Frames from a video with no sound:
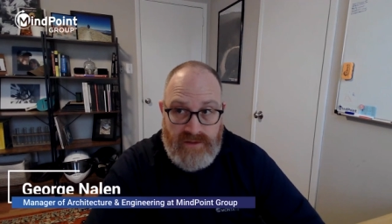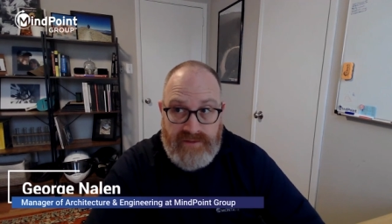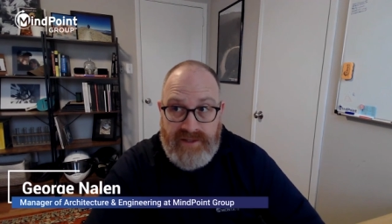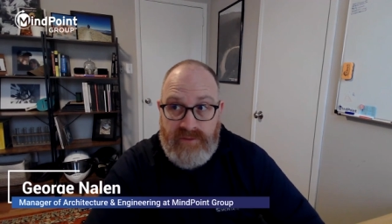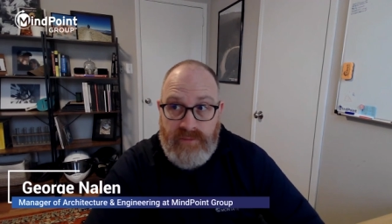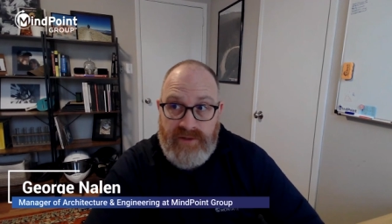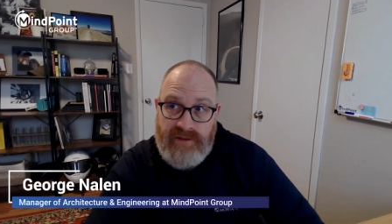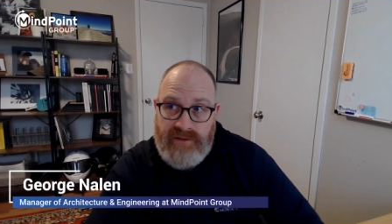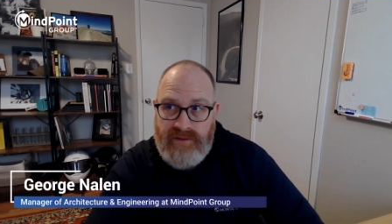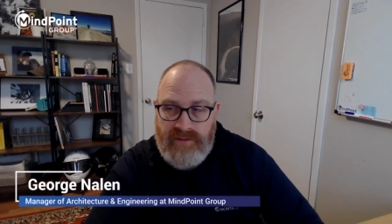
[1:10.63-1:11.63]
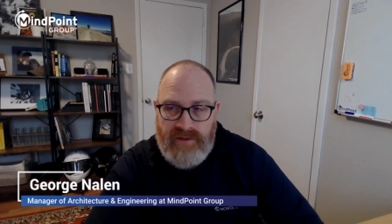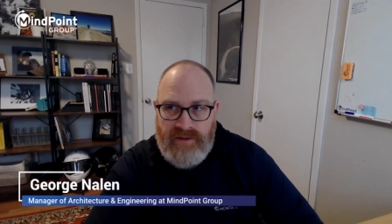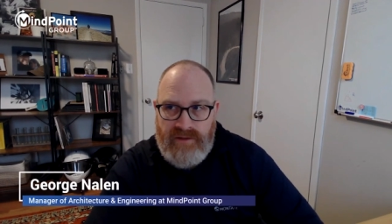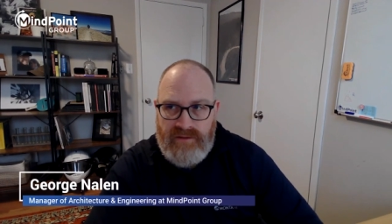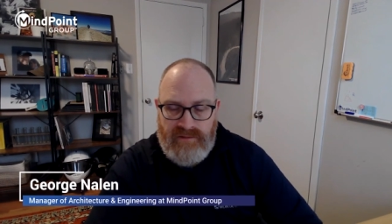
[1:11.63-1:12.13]
linked with
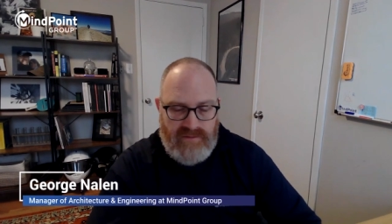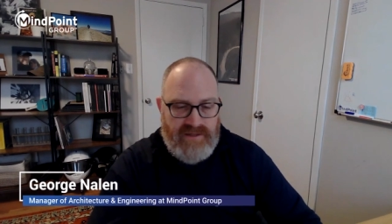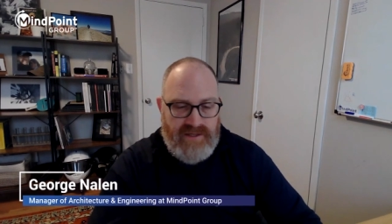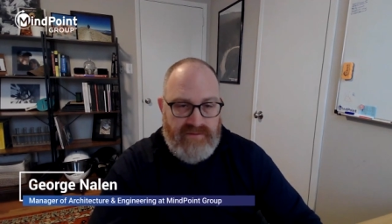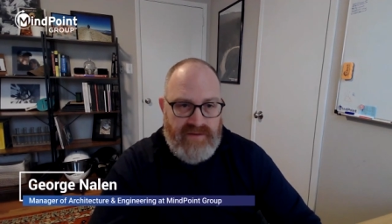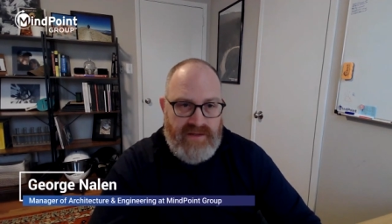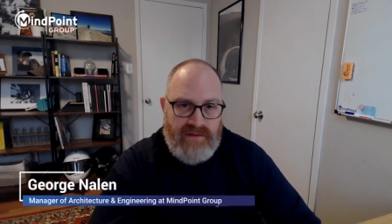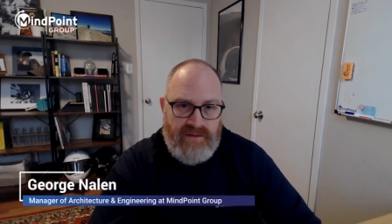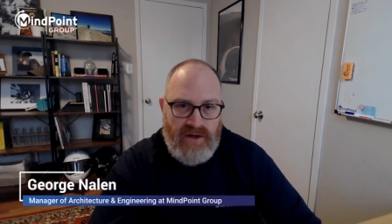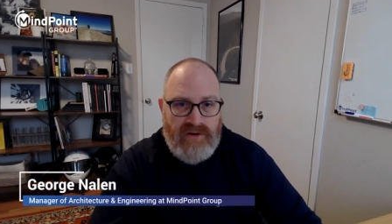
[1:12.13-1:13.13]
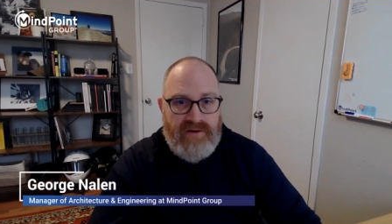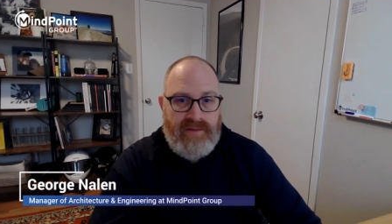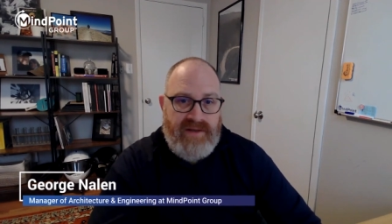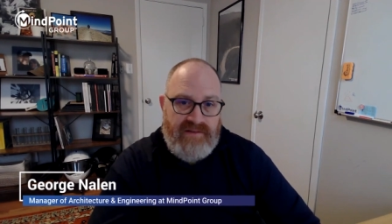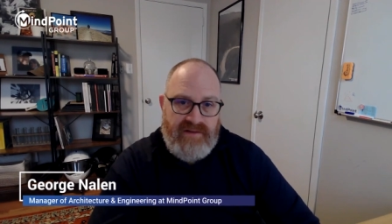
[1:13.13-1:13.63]
the the, the relevant
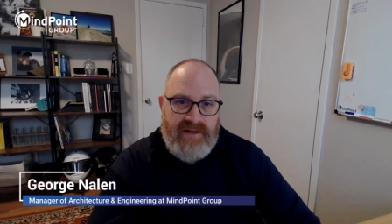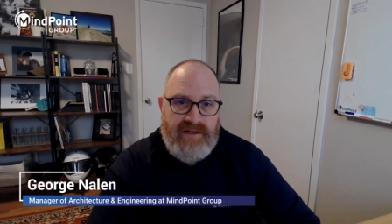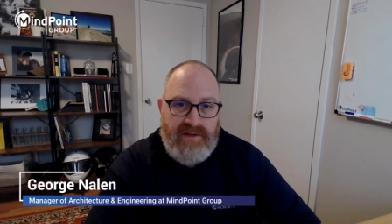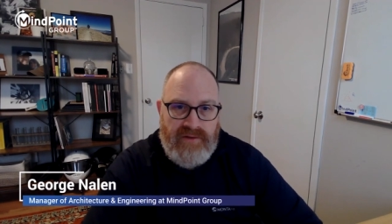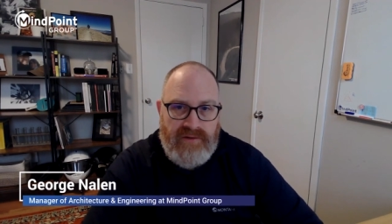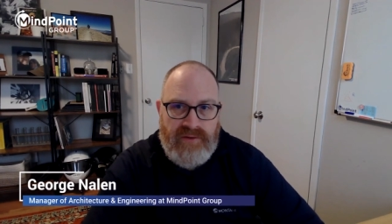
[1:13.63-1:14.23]
hardening baseline.